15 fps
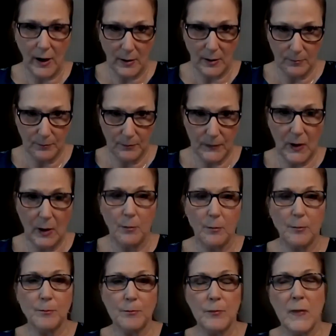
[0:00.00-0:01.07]
rate. Yep.
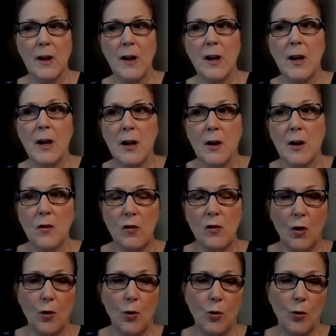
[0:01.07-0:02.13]
Okay.
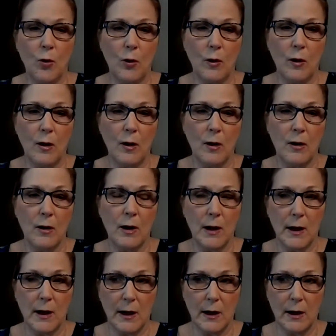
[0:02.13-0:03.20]
So
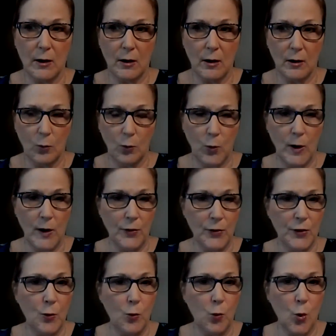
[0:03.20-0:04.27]

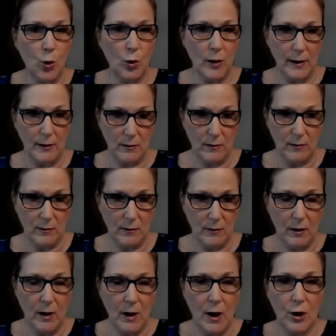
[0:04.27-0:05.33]
with the warrants,
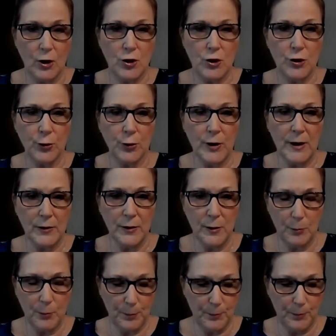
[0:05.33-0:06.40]
during
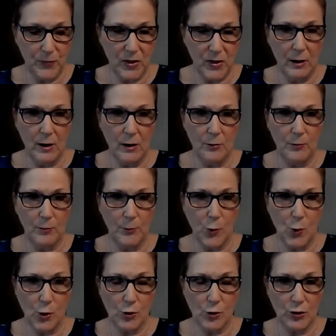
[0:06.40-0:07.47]
the, the
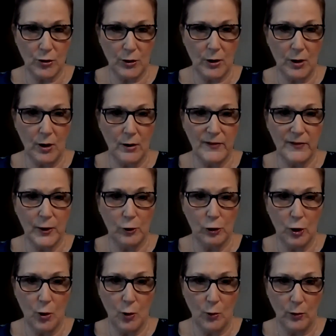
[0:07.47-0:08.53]
portion of the
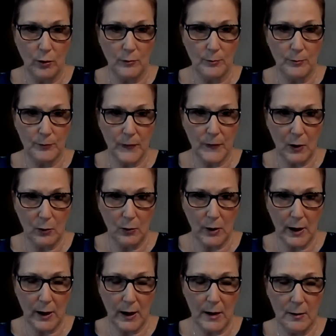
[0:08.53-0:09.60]
loan,
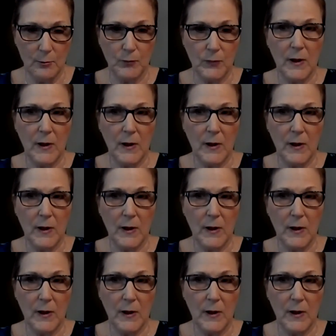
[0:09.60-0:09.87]
okay,